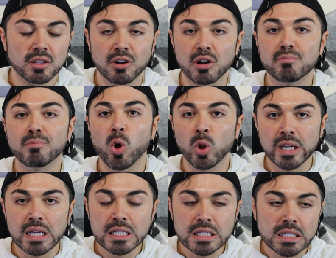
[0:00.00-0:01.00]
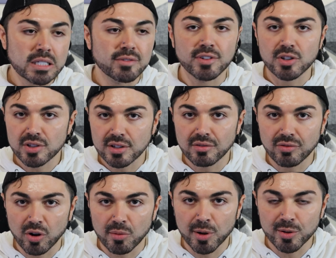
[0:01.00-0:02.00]
They're emollients first and
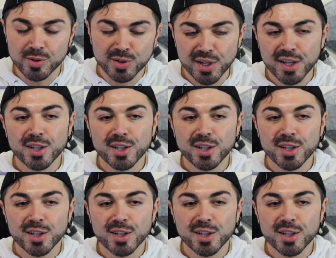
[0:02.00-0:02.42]
foremost.